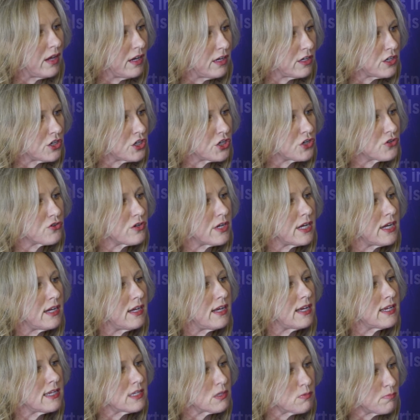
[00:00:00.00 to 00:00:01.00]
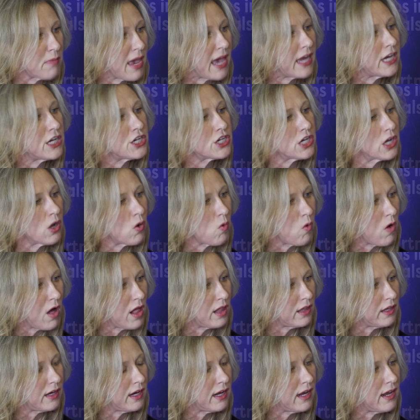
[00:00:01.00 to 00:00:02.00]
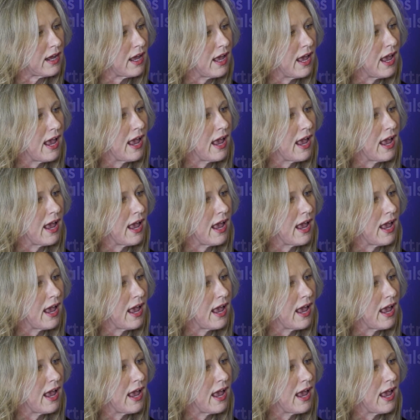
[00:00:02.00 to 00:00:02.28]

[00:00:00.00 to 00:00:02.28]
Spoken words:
industry is managing quality,